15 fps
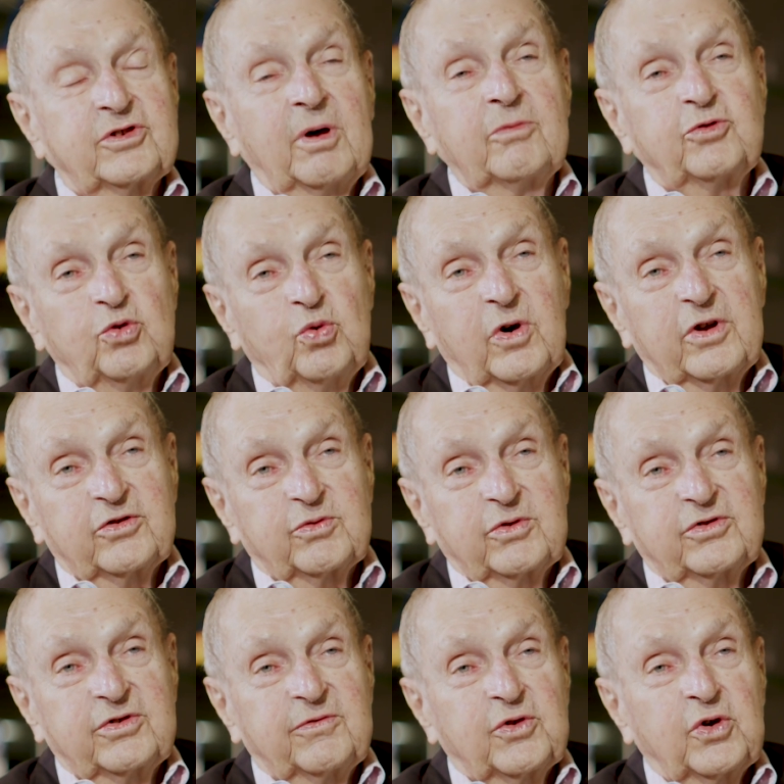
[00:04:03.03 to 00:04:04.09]
come to us,
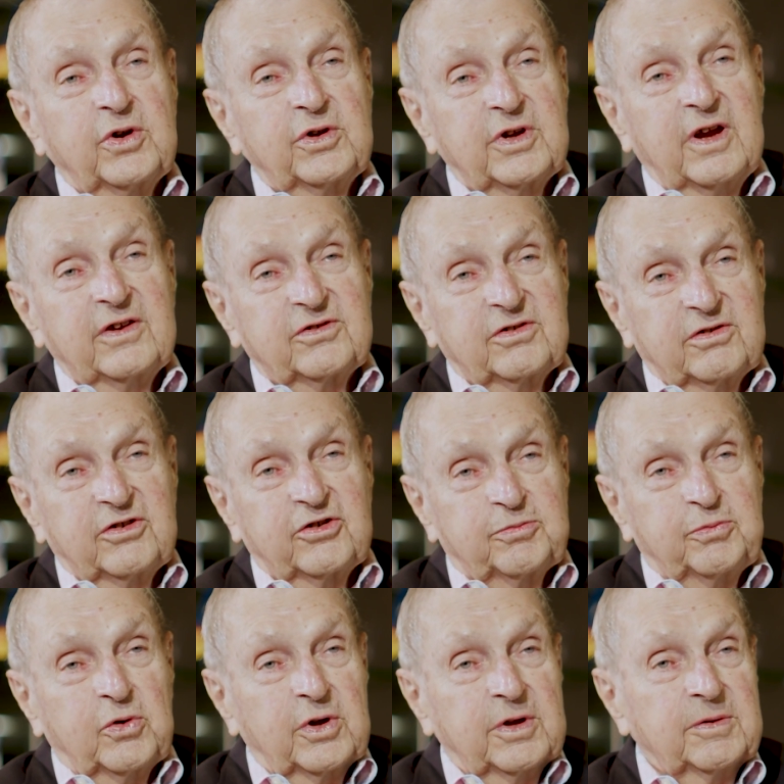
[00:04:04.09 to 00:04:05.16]
which is very nice at this
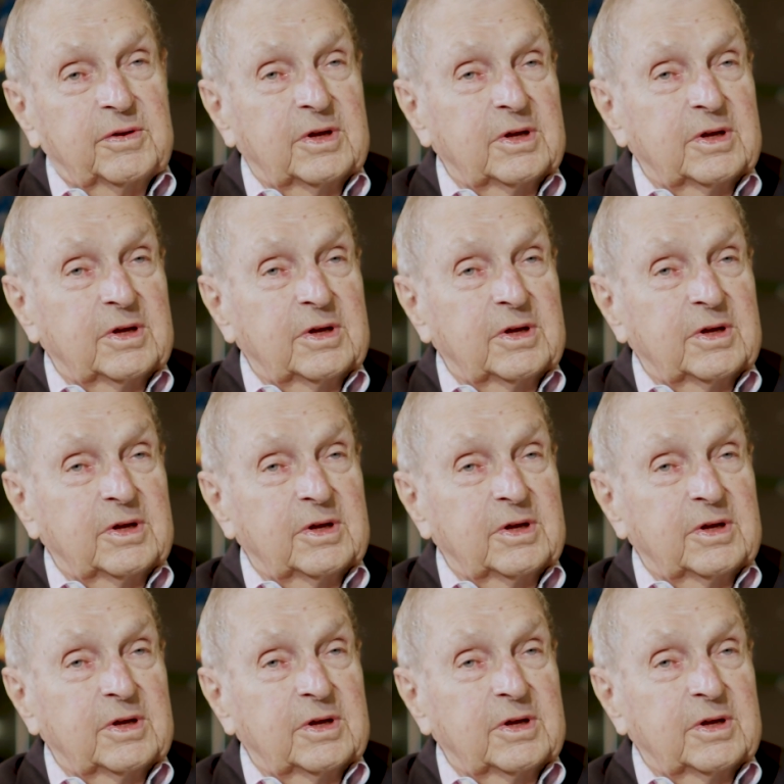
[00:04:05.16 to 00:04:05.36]
point.